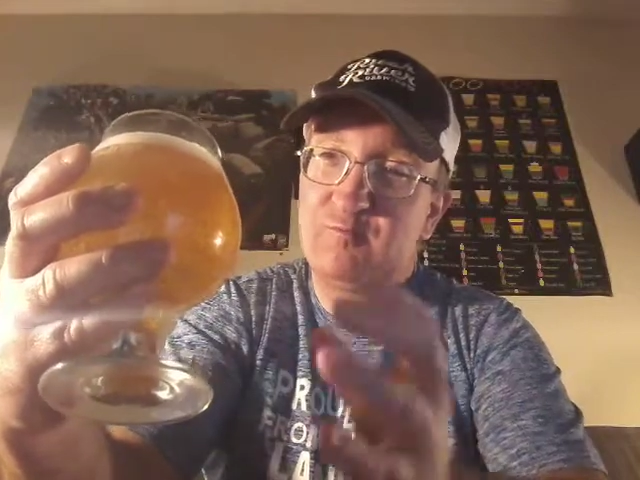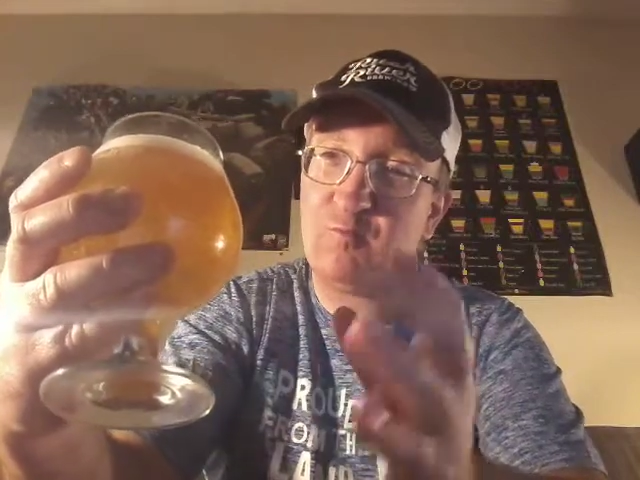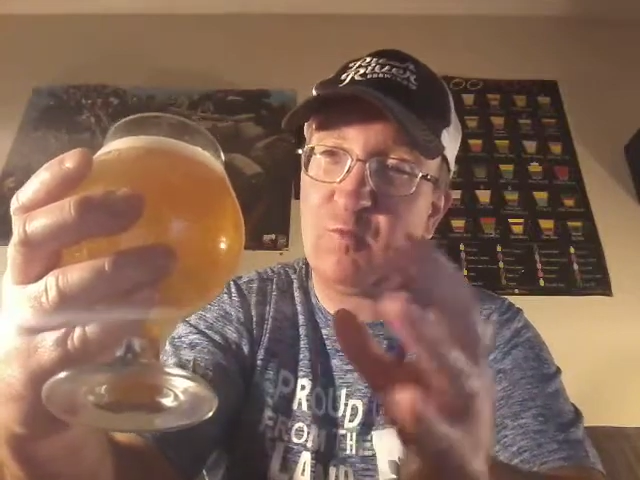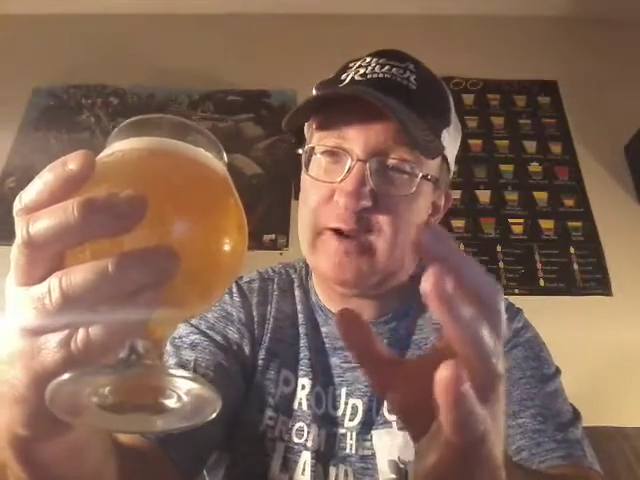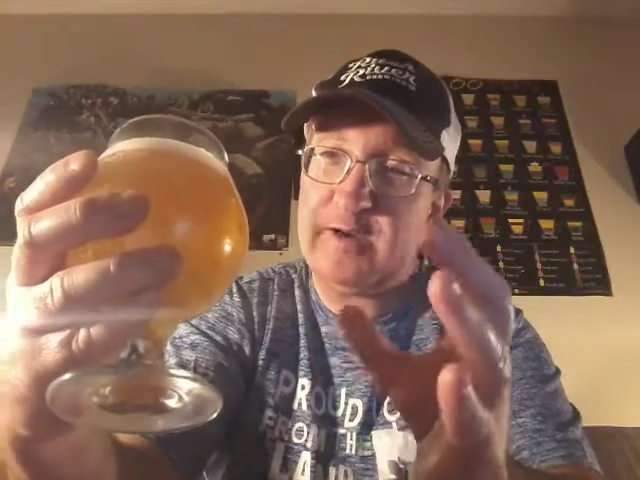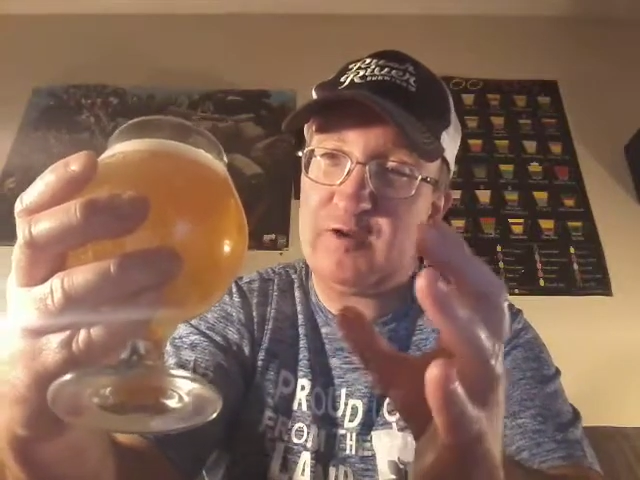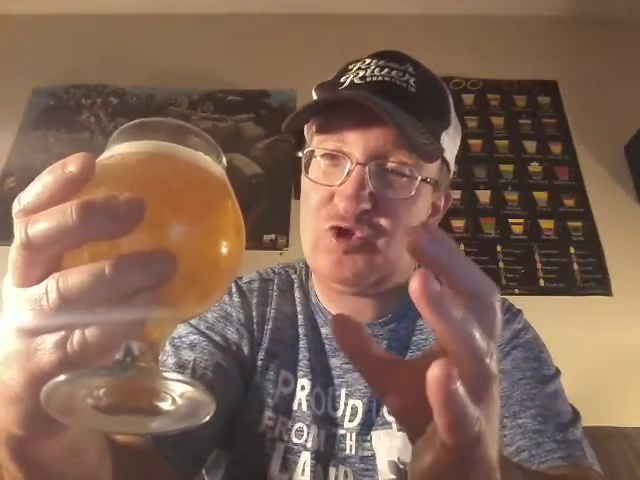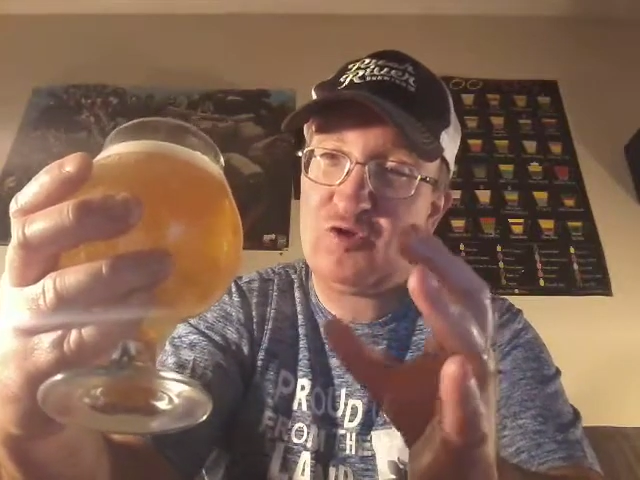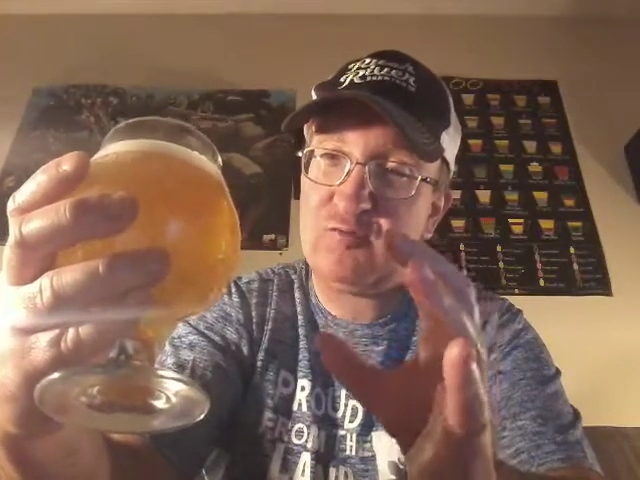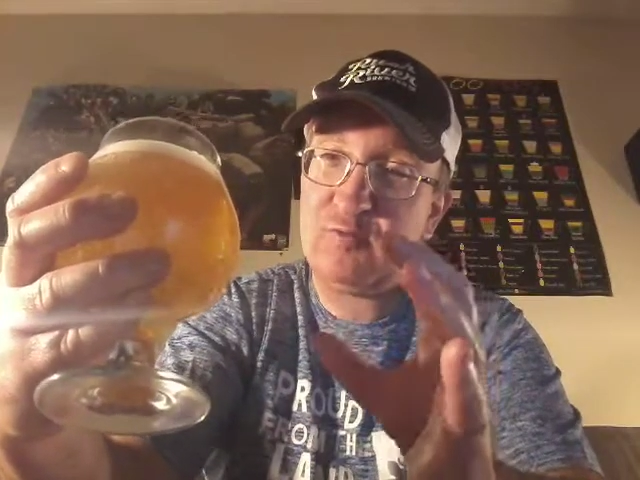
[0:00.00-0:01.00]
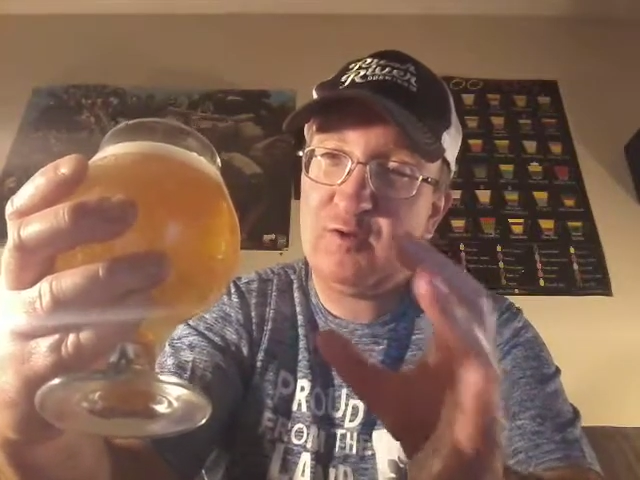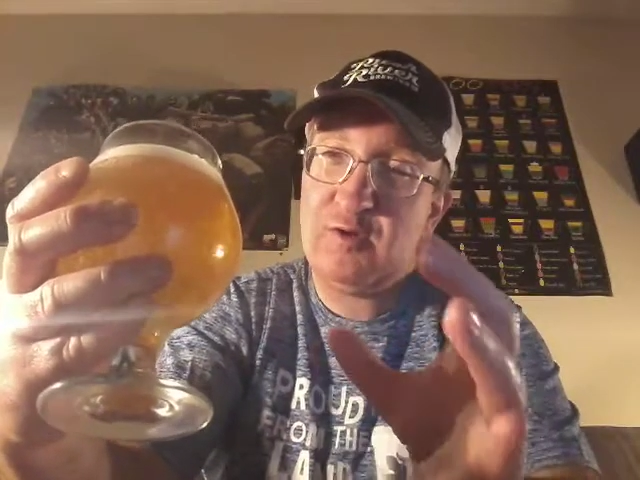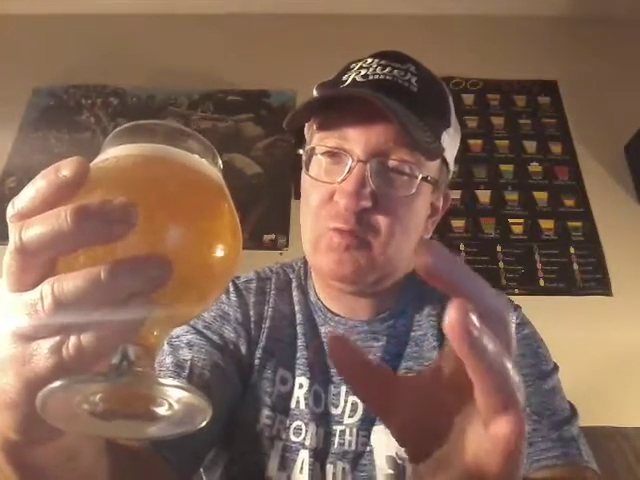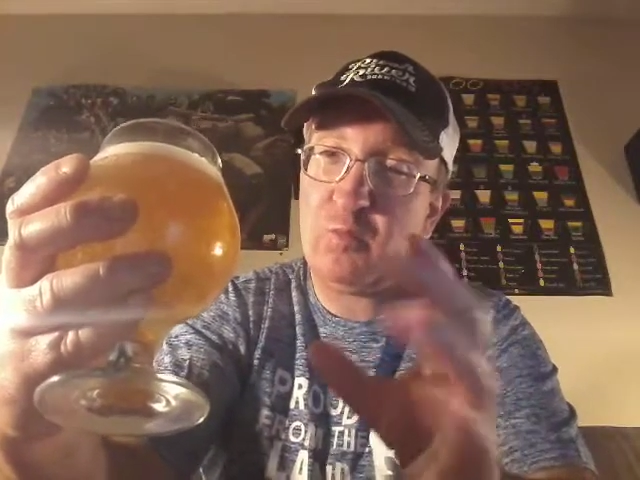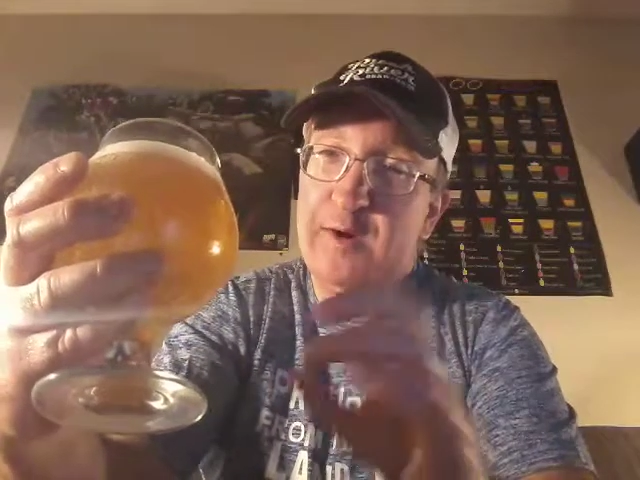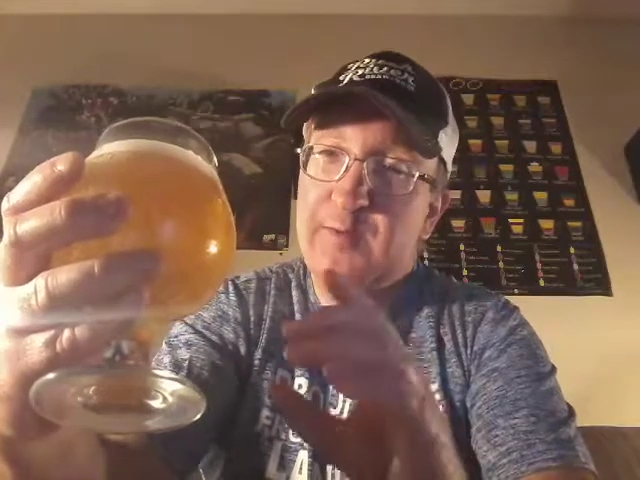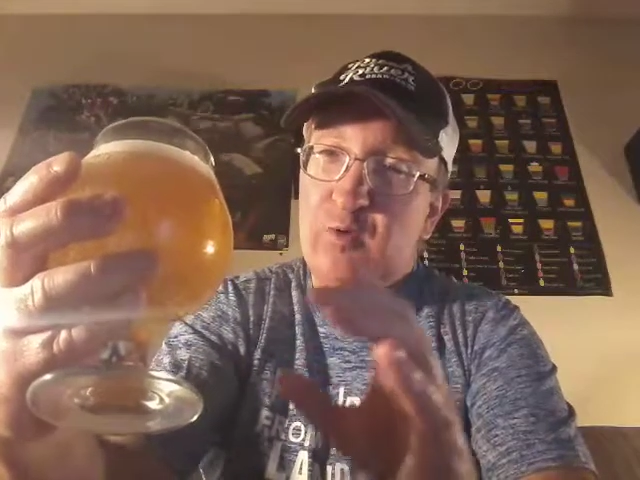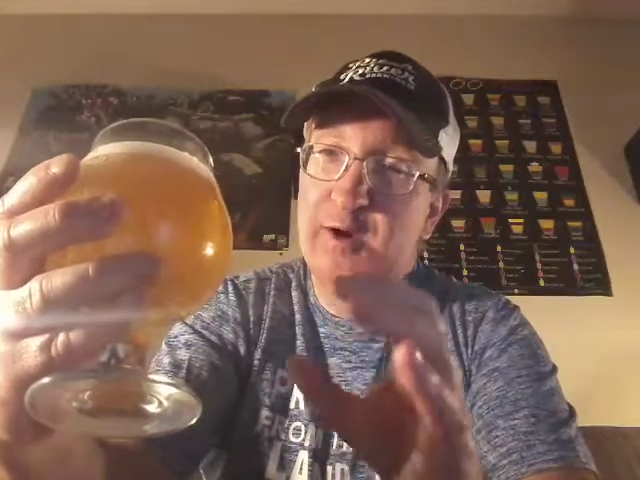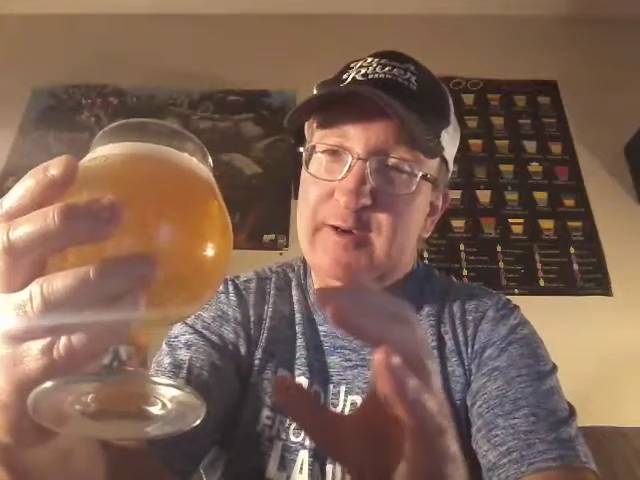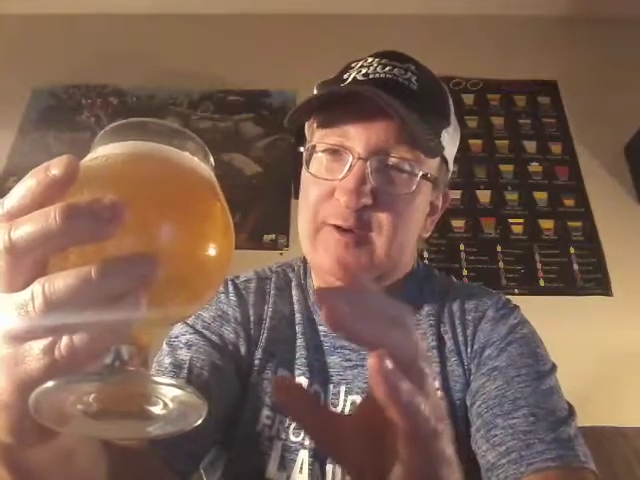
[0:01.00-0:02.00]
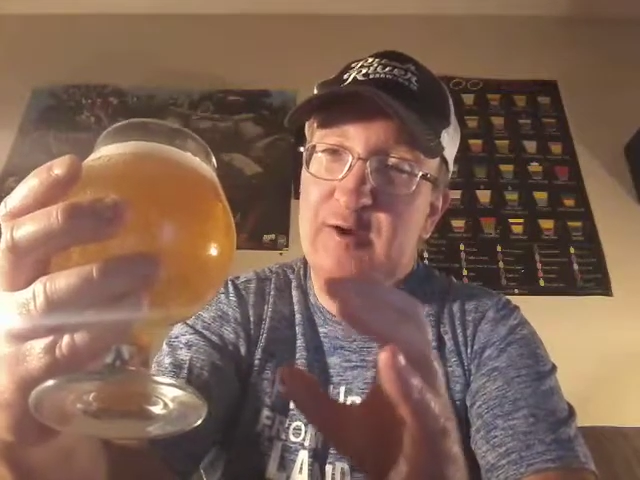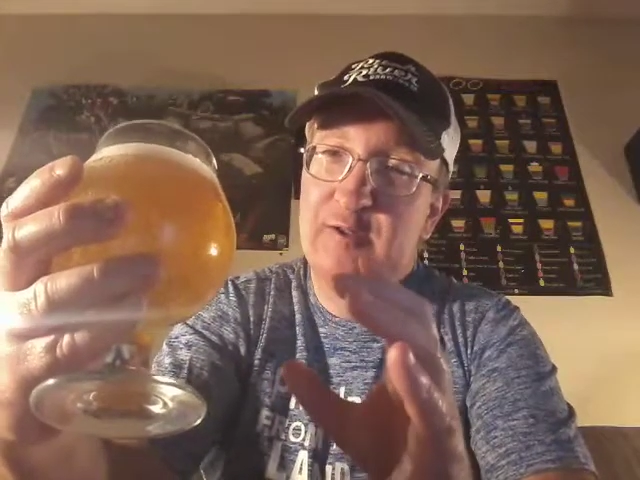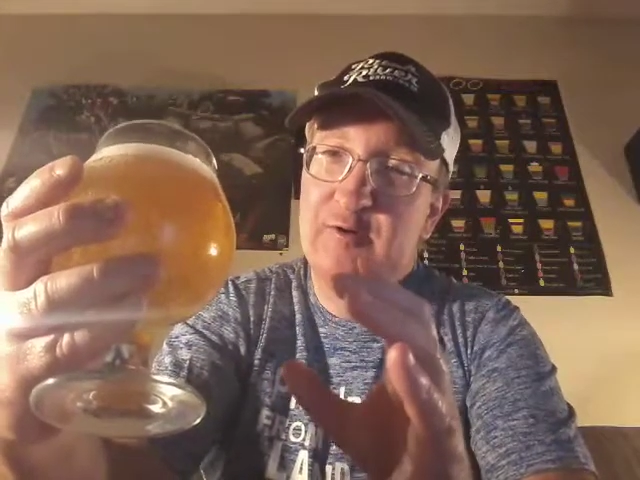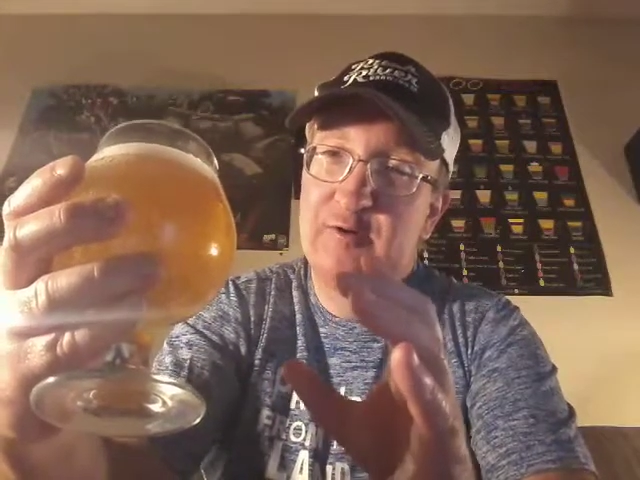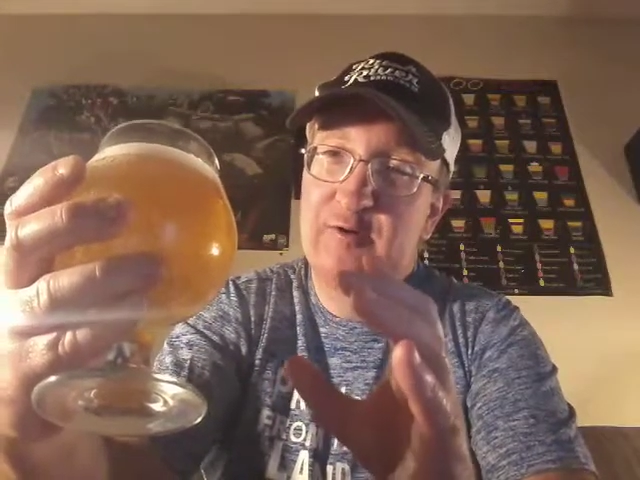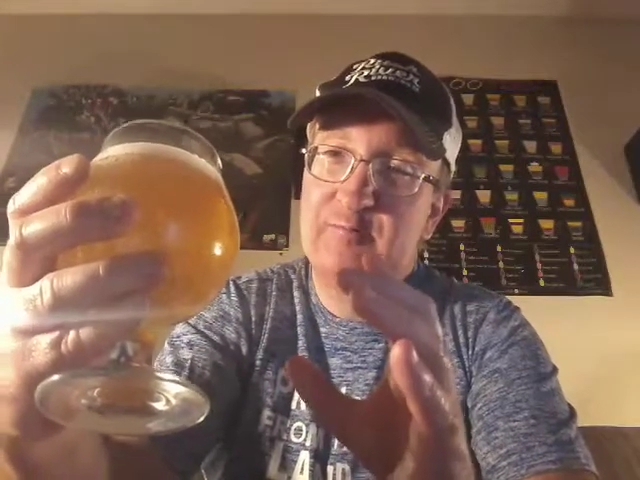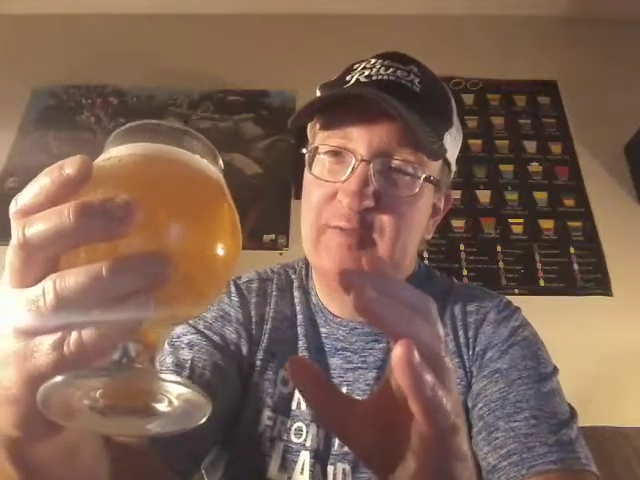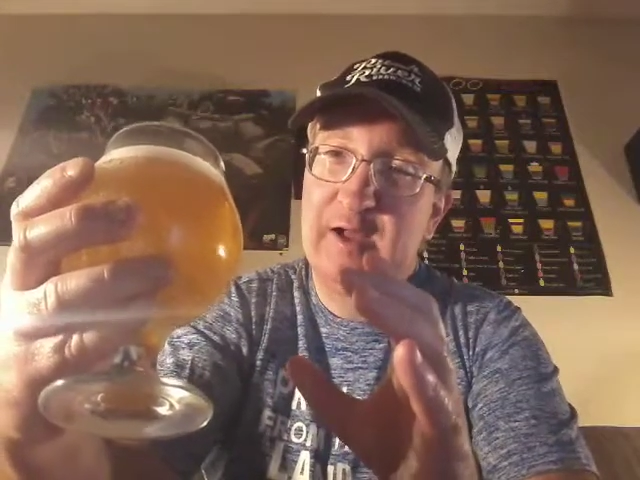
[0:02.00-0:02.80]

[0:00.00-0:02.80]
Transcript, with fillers: wineish, white wine color.